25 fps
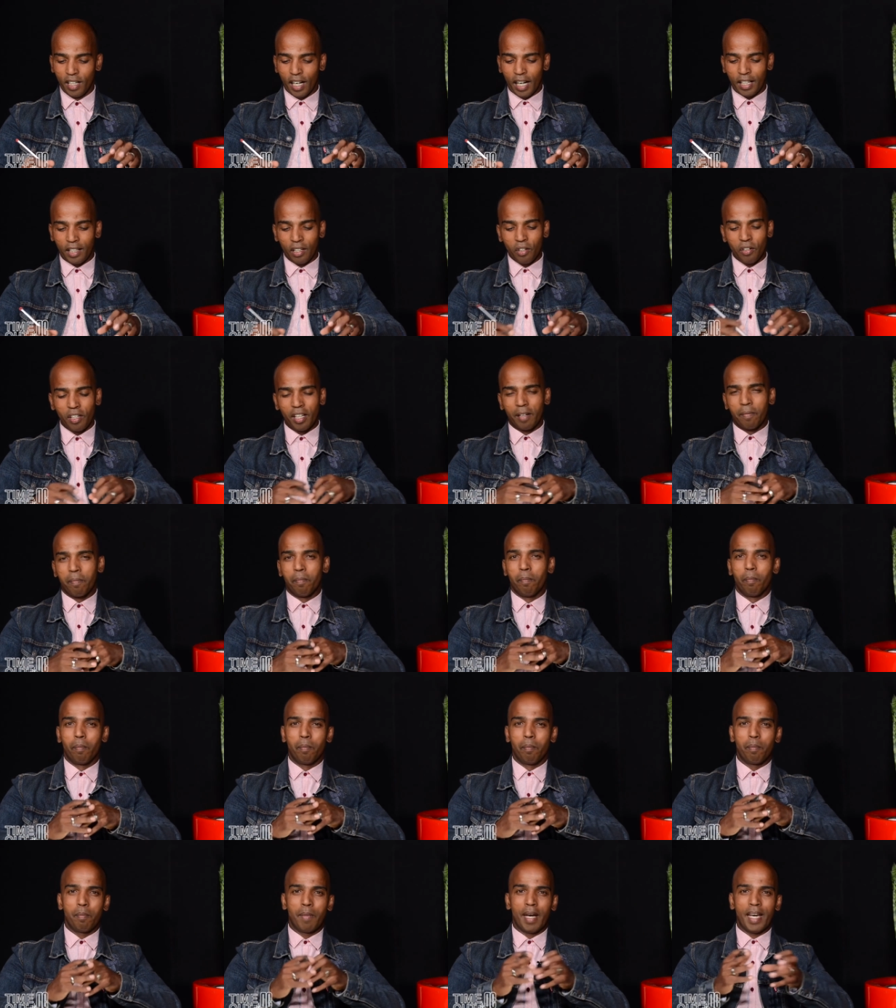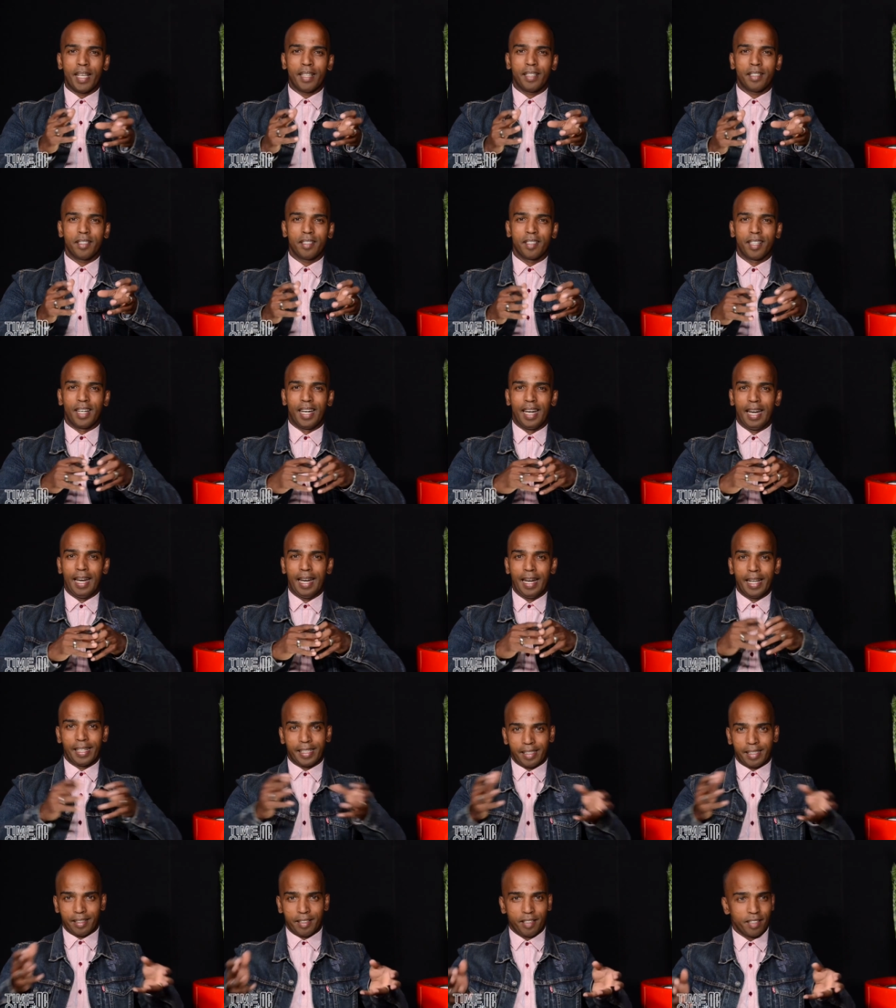And then you get maths
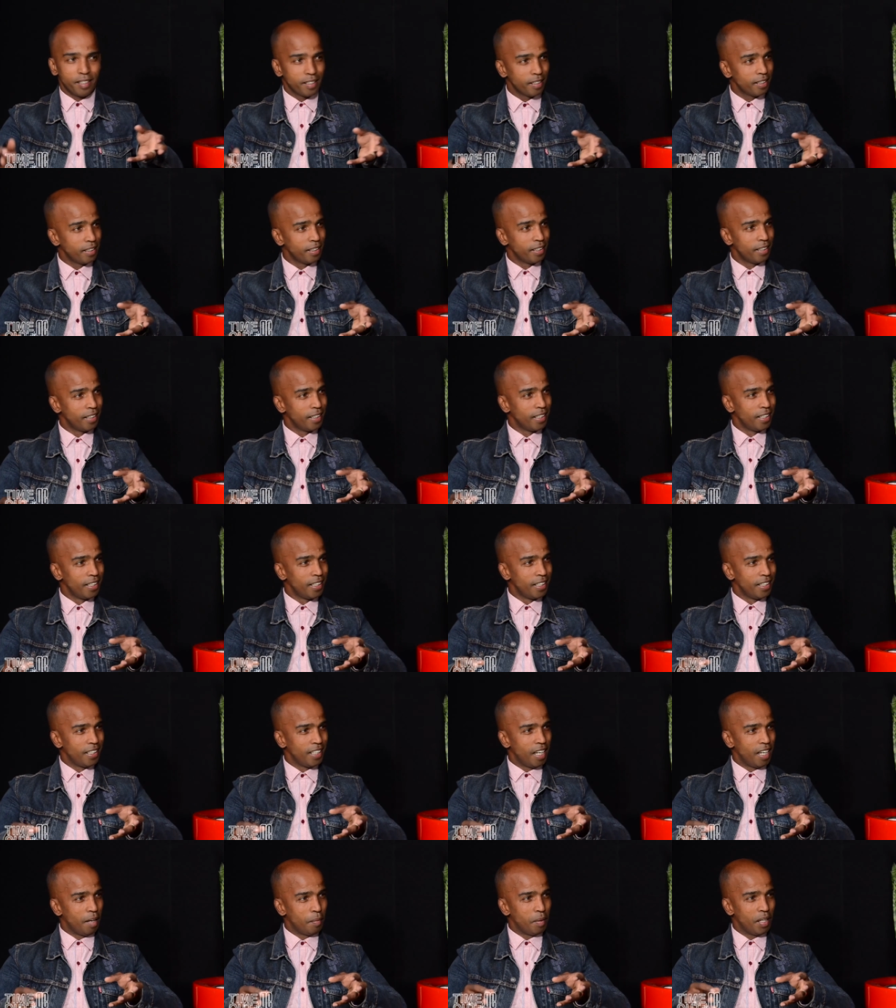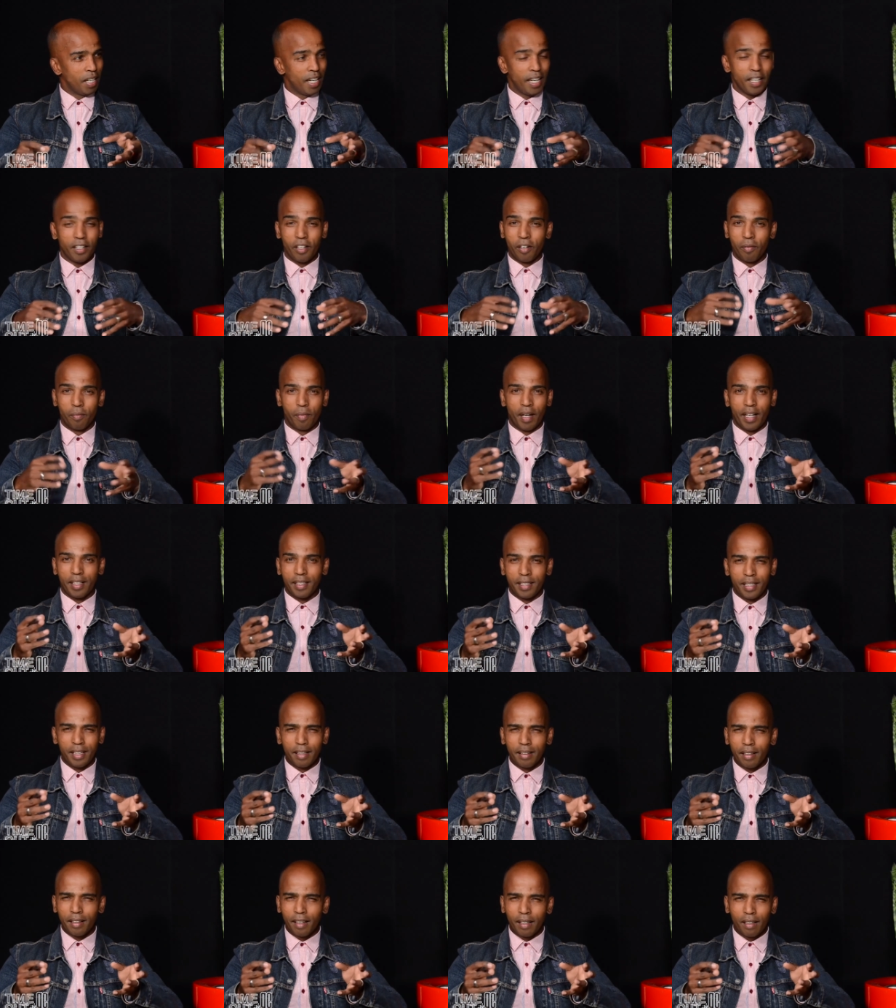lit. I mean, I go maths
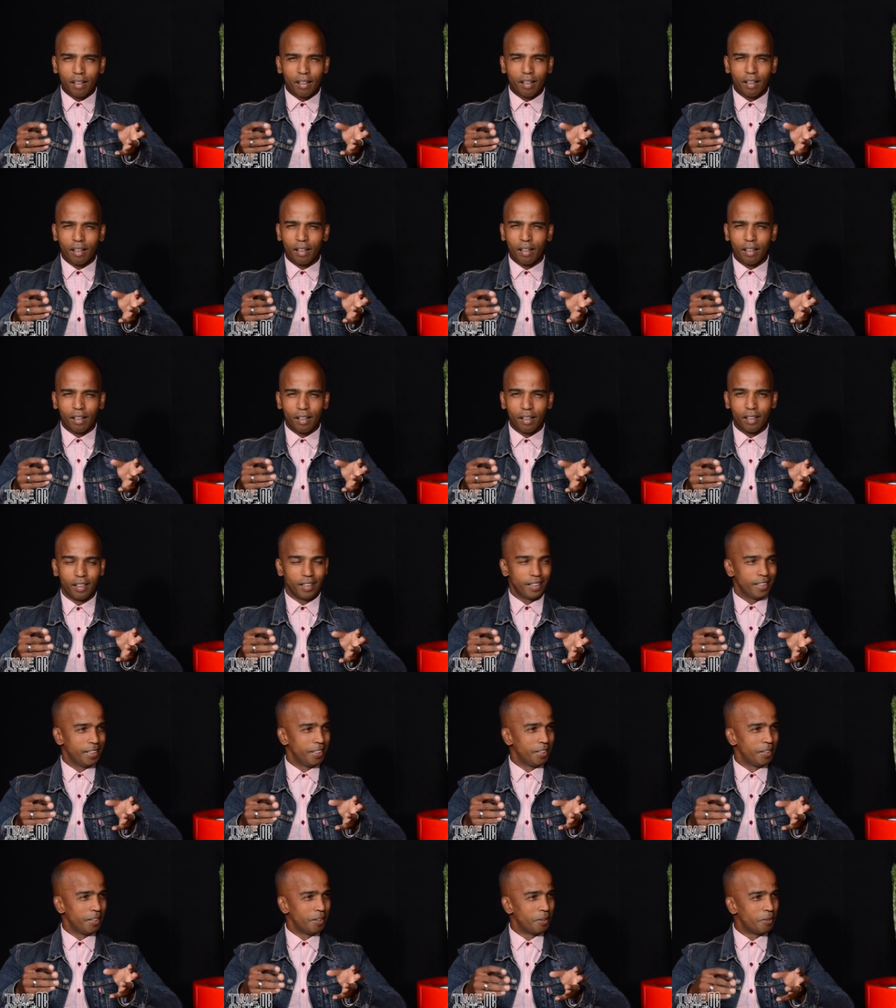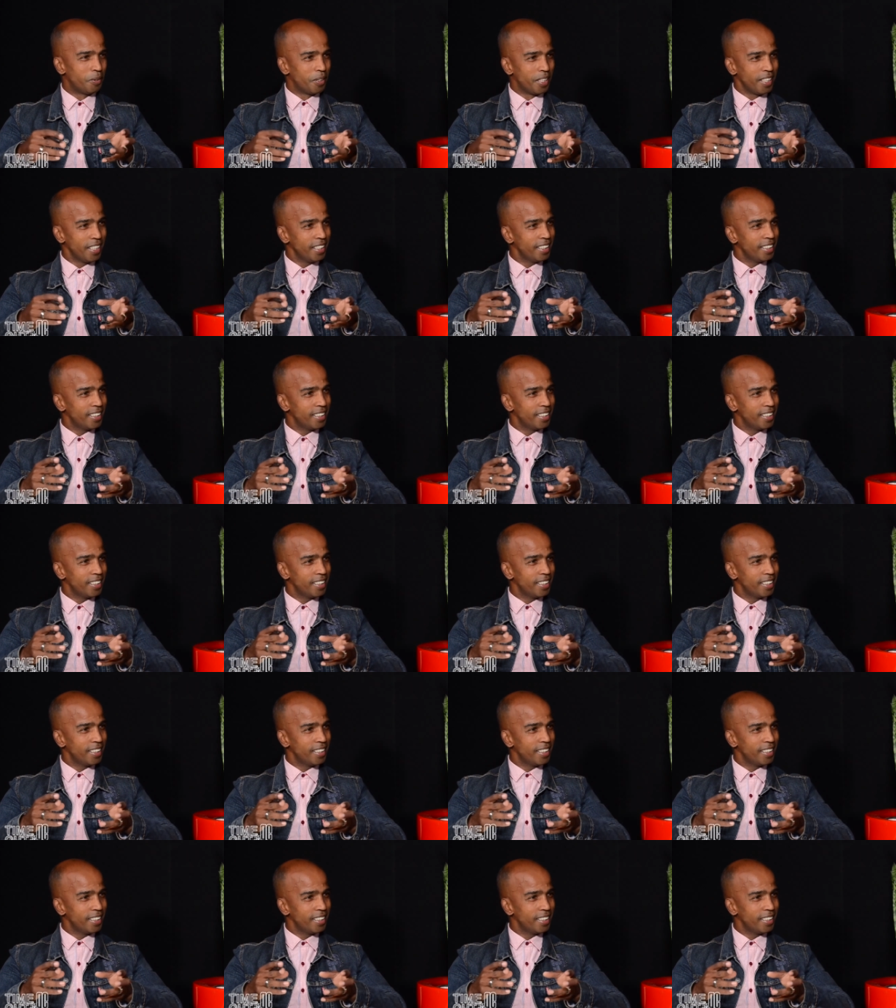lit and I go, huh? What is